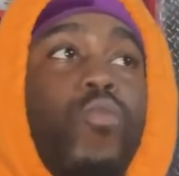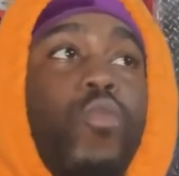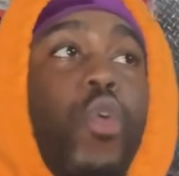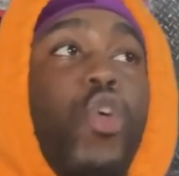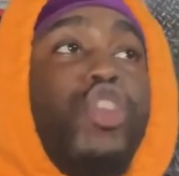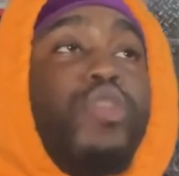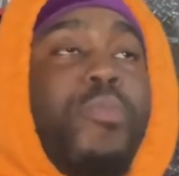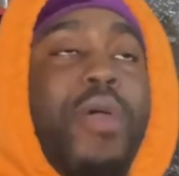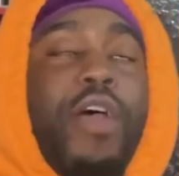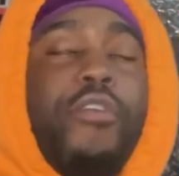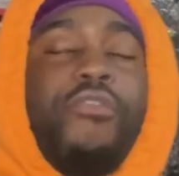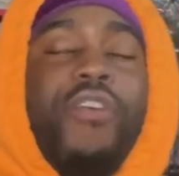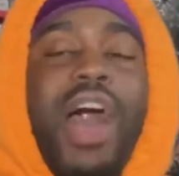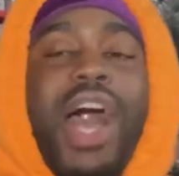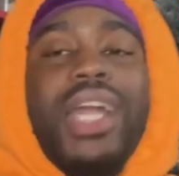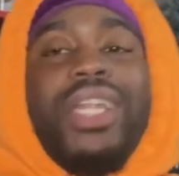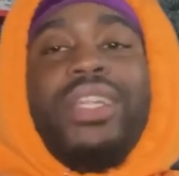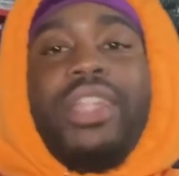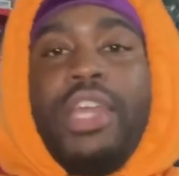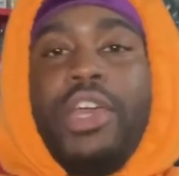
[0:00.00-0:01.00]
As a matter of fact,
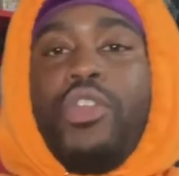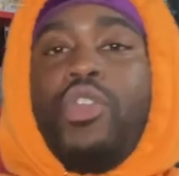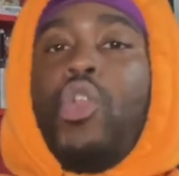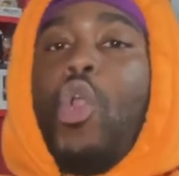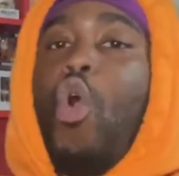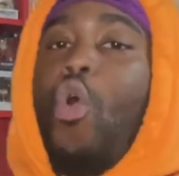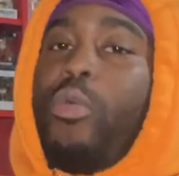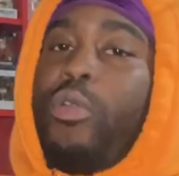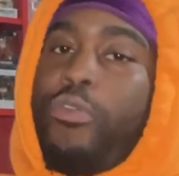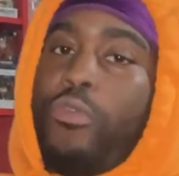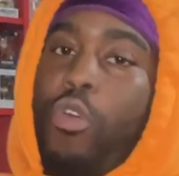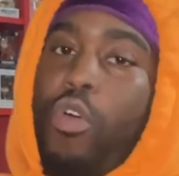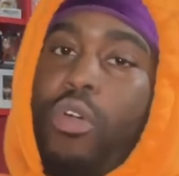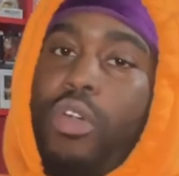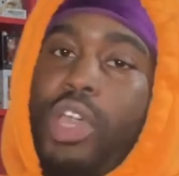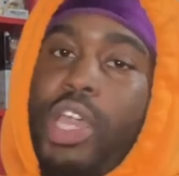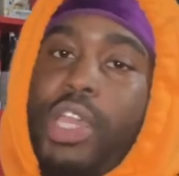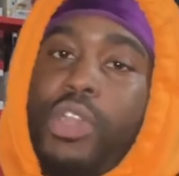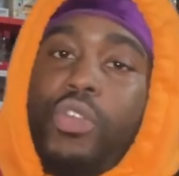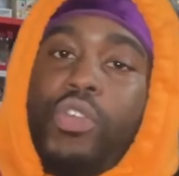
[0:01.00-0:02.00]
I didn't know
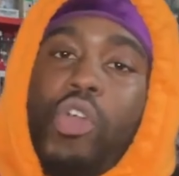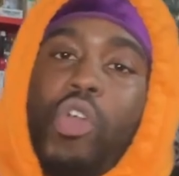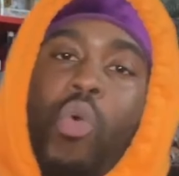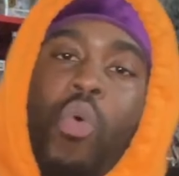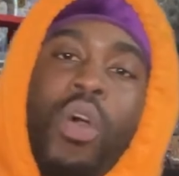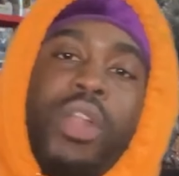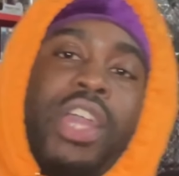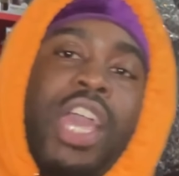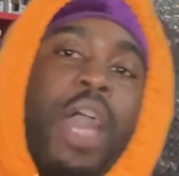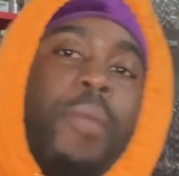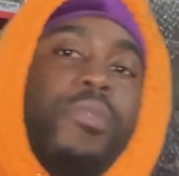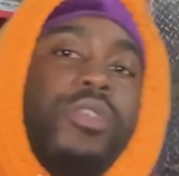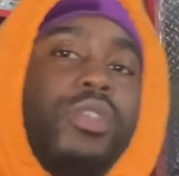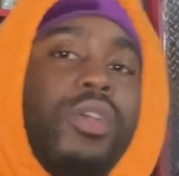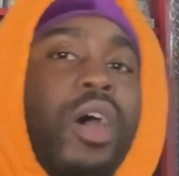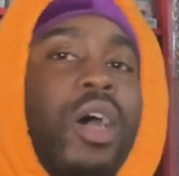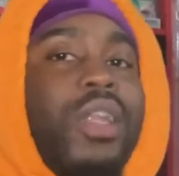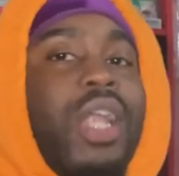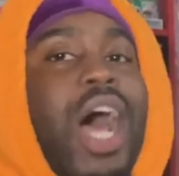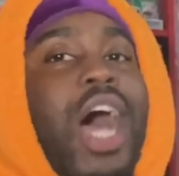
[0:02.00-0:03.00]
beforehand you could go on
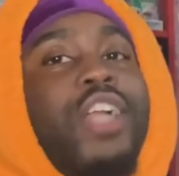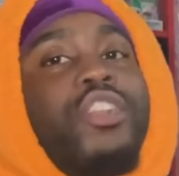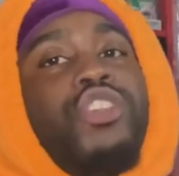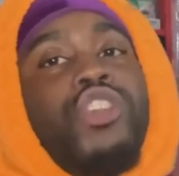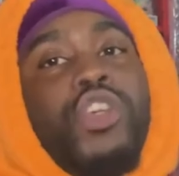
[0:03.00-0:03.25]
Amazon. I